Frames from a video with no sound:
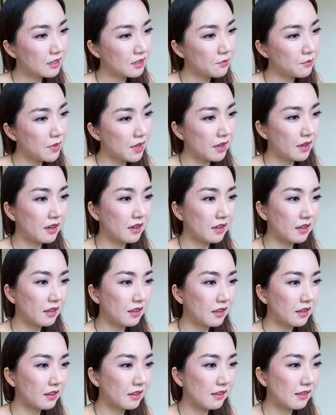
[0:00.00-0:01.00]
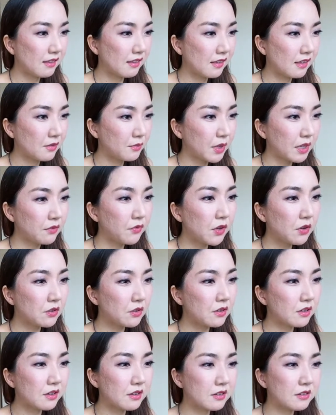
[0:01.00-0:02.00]
man. But if
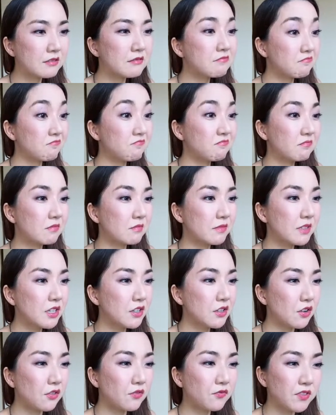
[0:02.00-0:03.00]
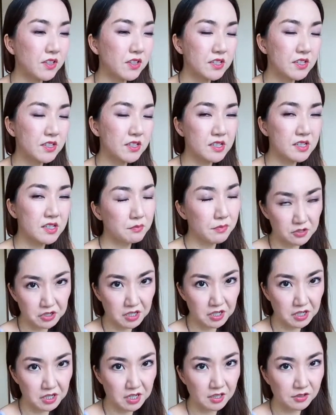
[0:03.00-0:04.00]
you visit my
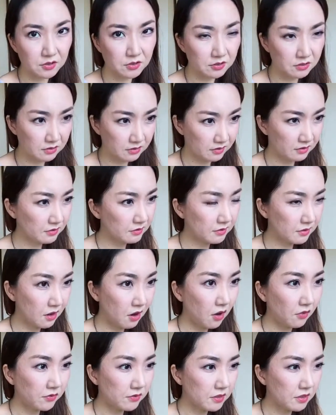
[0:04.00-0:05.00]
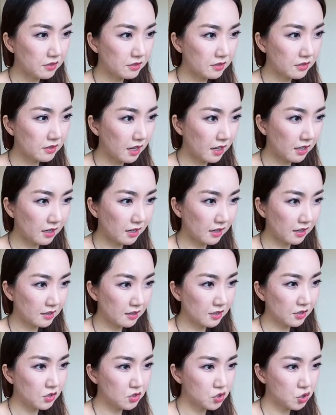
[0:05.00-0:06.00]
channel often, like
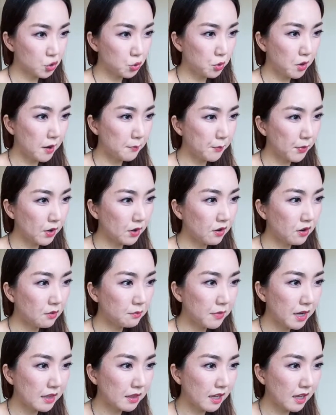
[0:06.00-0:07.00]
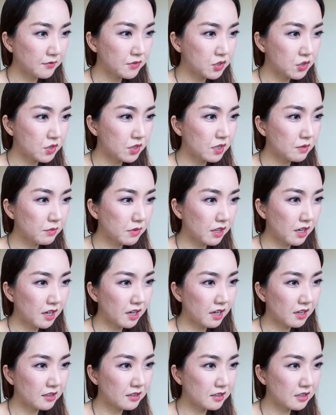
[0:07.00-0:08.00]
show up on my live stream,
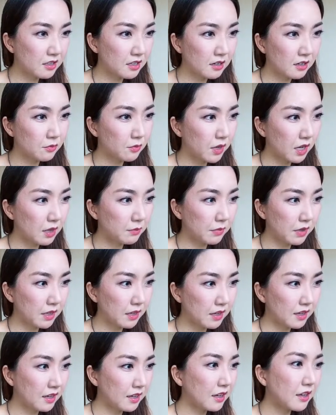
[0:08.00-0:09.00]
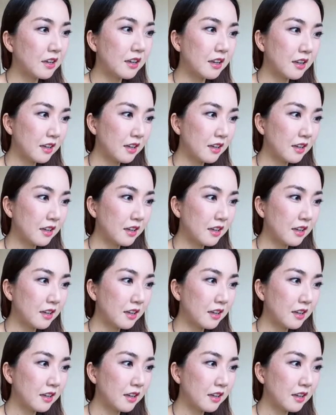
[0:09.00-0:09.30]
then there might be